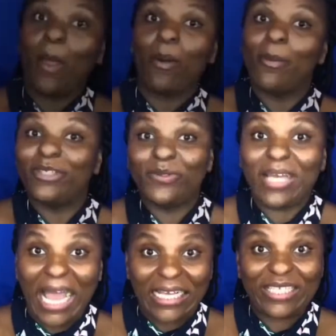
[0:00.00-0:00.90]
Coming to you
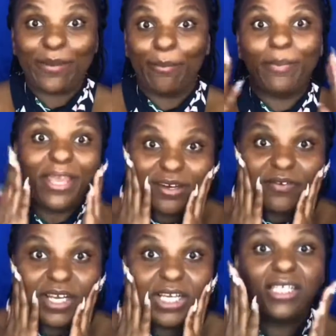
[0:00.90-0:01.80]
guys, bare
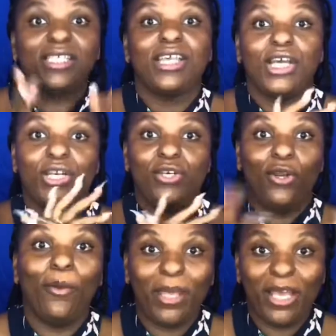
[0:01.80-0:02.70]
face,
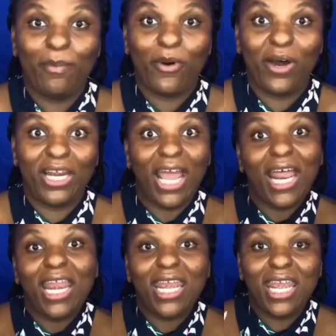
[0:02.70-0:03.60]
no makeup on,
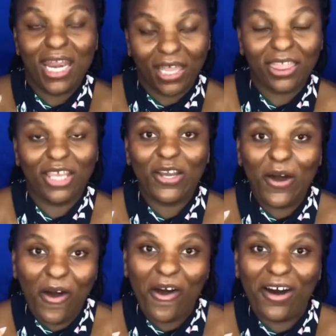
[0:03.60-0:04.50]
nothing
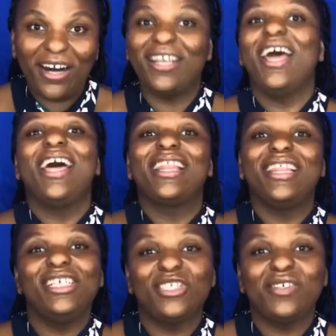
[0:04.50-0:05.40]
on,
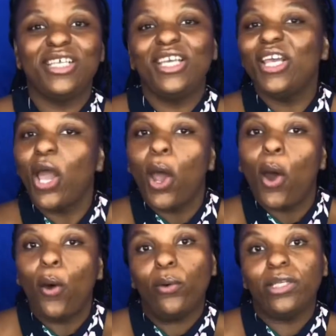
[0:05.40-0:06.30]
literally
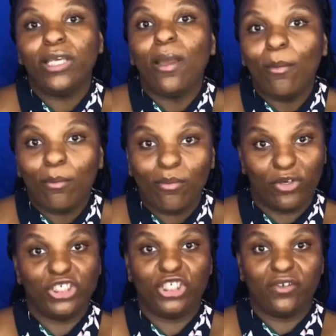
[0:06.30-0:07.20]
only
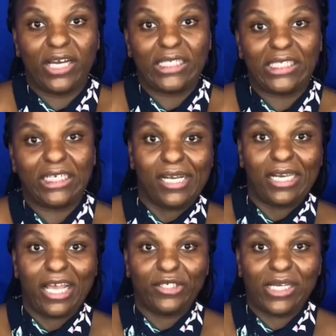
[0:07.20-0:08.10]
moisturizer. And
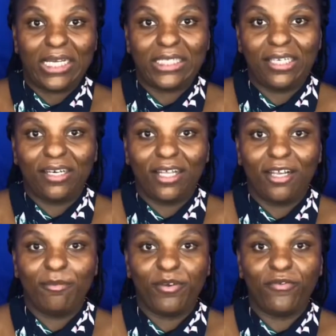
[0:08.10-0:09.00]
as you guys seen in the
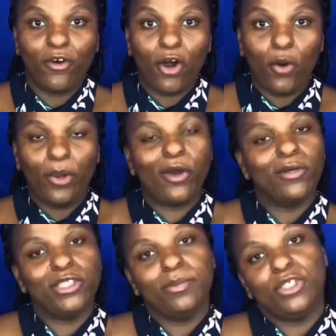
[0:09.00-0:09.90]
clip before, we're going
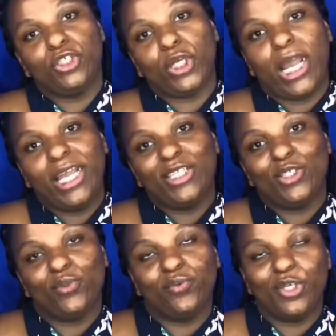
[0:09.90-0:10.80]
to be trying
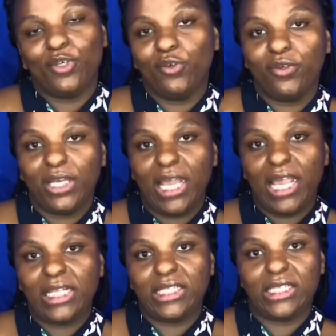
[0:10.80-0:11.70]
to
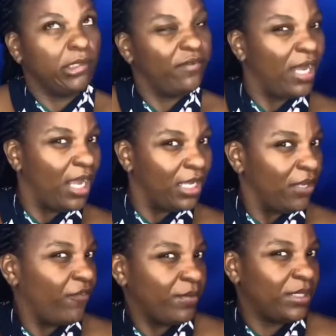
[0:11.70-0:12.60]
recreate, okay, if
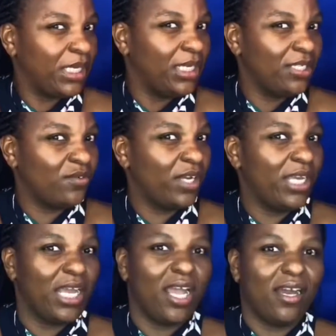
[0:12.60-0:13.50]
I'm saying this right,
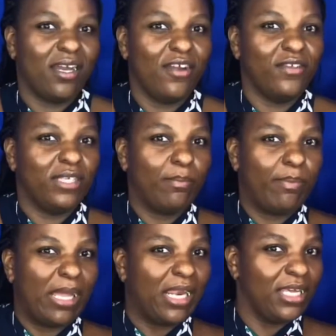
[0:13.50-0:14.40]

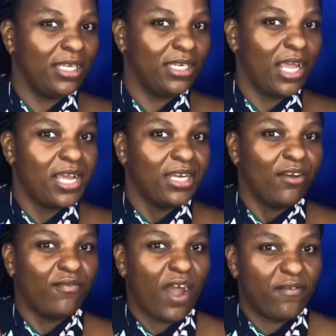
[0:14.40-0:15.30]

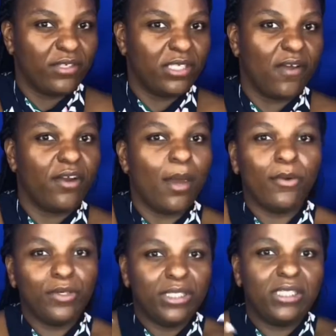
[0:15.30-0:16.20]
Irishcel507. I'm
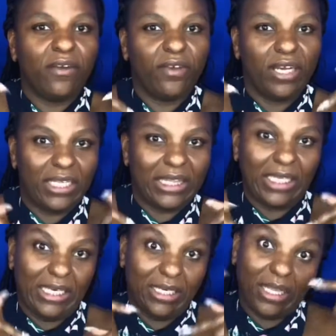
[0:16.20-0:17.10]
going to definitely link
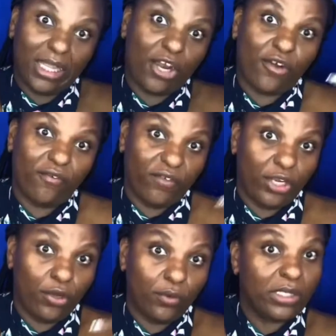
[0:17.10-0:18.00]
her
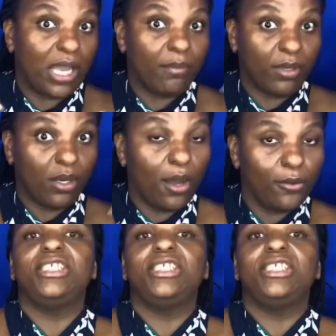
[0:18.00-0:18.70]
video down below.